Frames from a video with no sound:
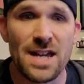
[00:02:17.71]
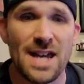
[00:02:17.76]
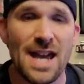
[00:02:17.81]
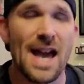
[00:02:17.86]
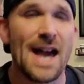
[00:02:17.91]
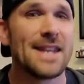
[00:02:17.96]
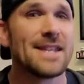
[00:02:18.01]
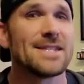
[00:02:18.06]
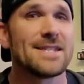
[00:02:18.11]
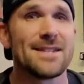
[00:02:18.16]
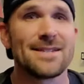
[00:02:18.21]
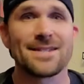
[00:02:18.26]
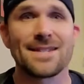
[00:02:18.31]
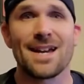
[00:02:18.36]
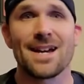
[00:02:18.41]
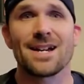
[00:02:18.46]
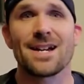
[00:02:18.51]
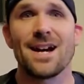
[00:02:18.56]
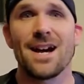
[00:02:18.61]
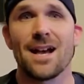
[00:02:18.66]
and it does
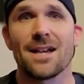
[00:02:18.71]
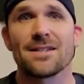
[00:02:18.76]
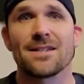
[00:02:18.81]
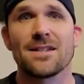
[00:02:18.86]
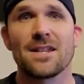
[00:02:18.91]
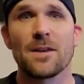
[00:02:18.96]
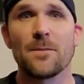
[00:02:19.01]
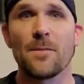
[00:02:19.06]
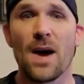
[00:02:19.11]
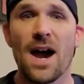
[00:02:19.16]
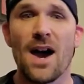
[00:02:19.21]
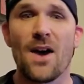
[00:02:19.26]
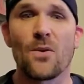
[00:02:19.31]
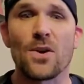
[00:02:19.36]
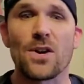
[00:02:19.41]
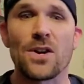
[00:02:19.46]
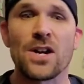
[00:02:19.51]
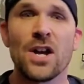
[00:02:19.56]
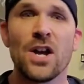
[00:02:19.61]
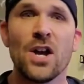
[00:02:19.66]
not cost any power,